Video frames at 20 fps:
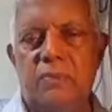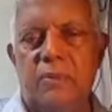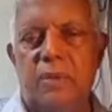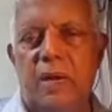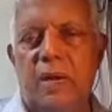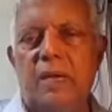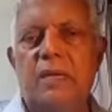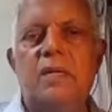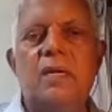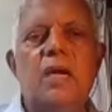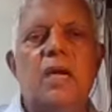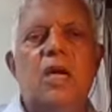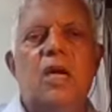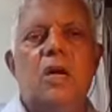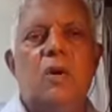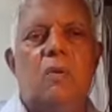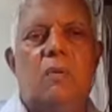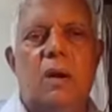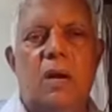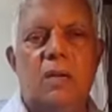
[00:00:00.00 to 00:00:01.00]
bride.
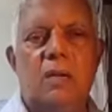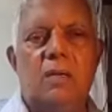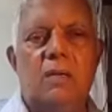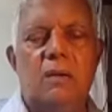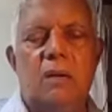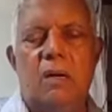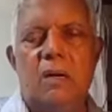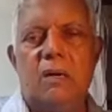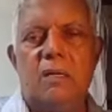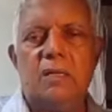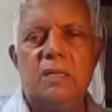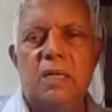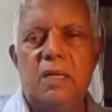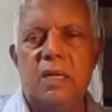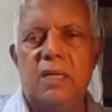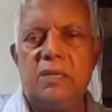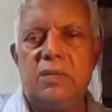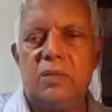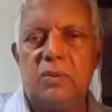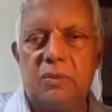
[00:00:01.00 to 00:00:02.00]
While God
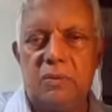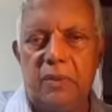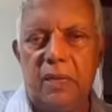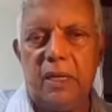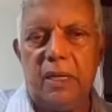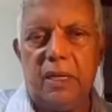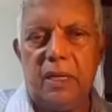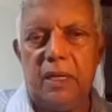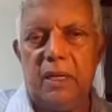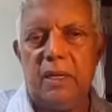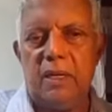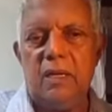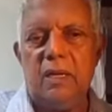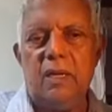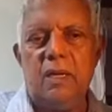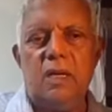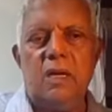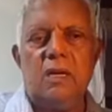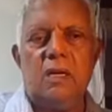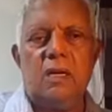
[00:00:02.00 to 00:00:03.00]
gets ready,
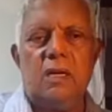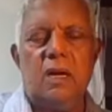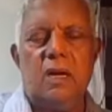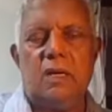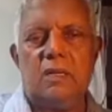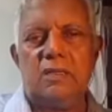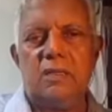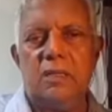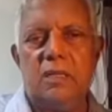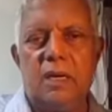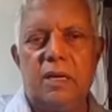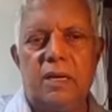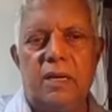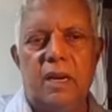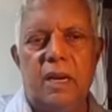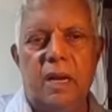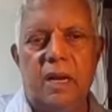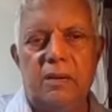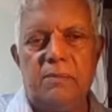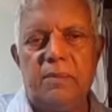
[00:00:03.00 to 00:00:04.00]
God's got
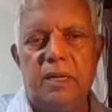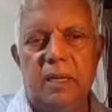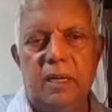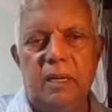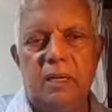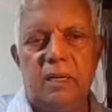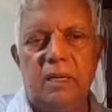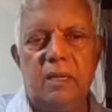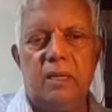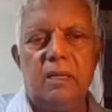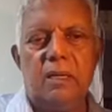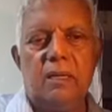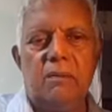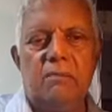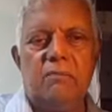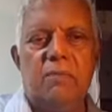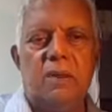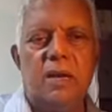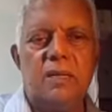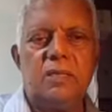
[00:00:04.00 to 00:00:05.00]
an army
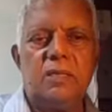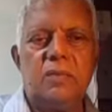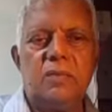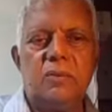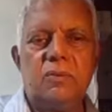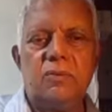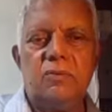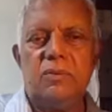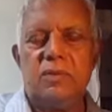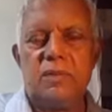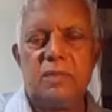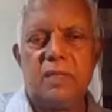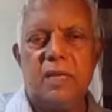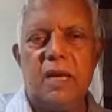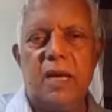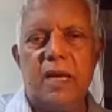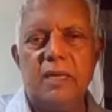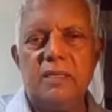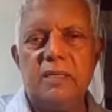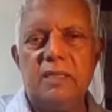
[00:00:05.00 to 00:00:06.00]
marching through this
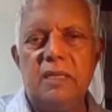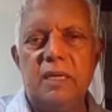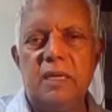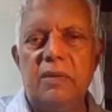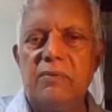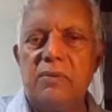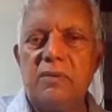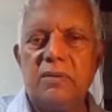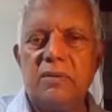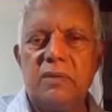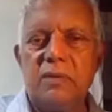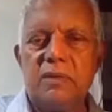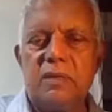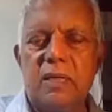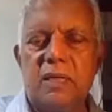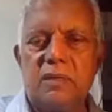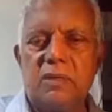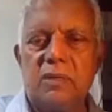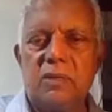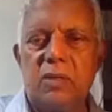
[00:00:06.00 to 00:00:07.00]
land. Deliverance is
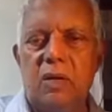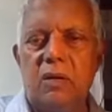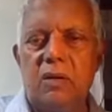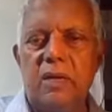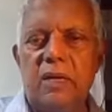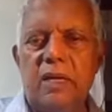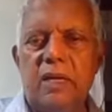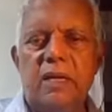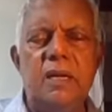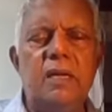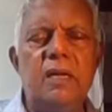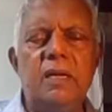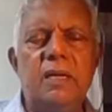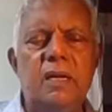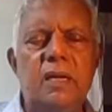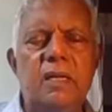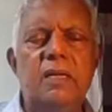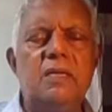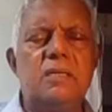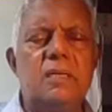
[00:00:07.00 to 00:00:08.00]
their song, healing
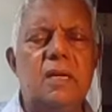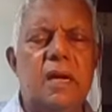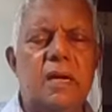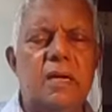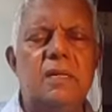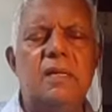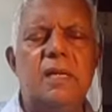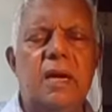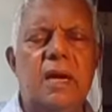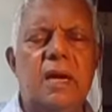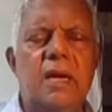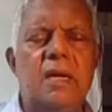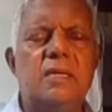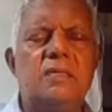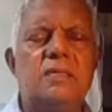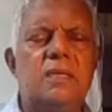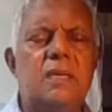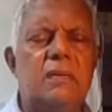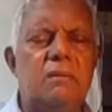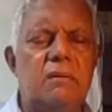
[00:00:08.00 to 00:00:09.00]
in their
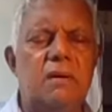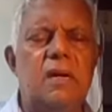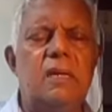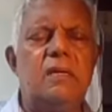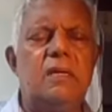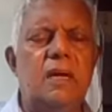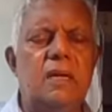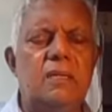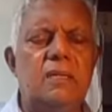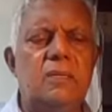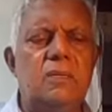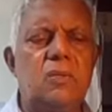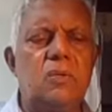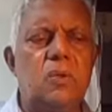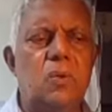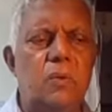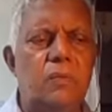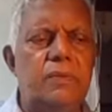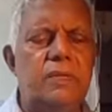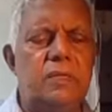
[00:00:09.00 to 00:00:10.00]
hands, right at this
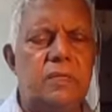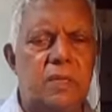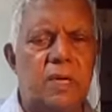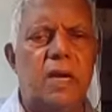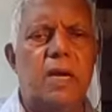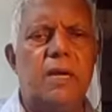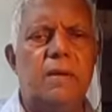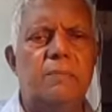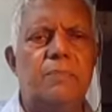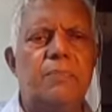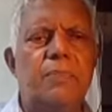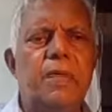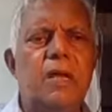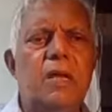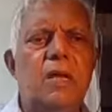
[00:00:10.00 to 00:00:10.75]
COVID time.